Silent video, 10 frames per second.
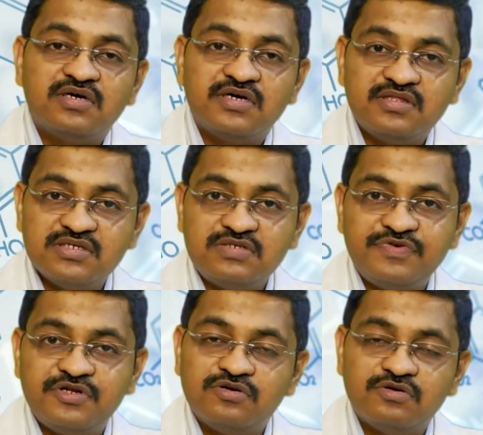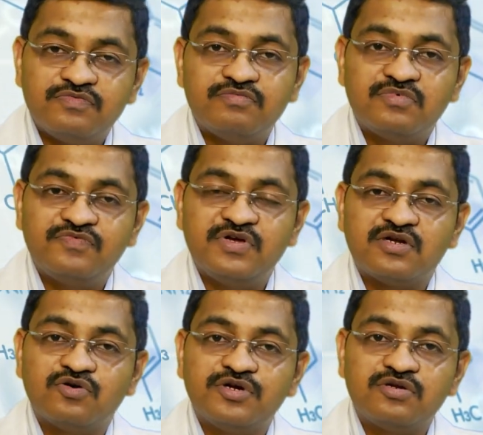In this video we are
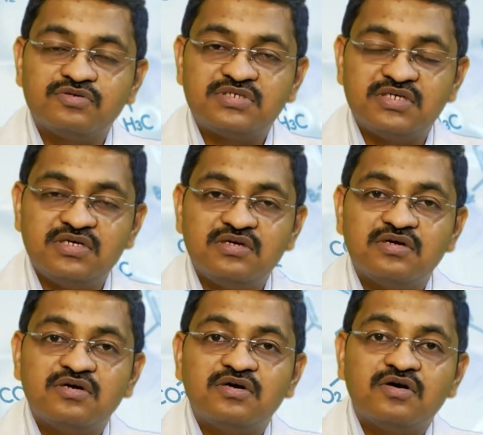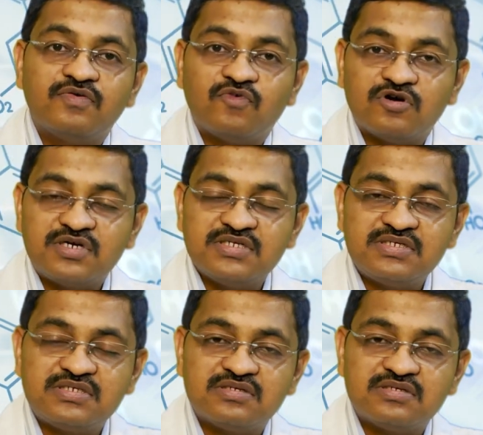going to see what is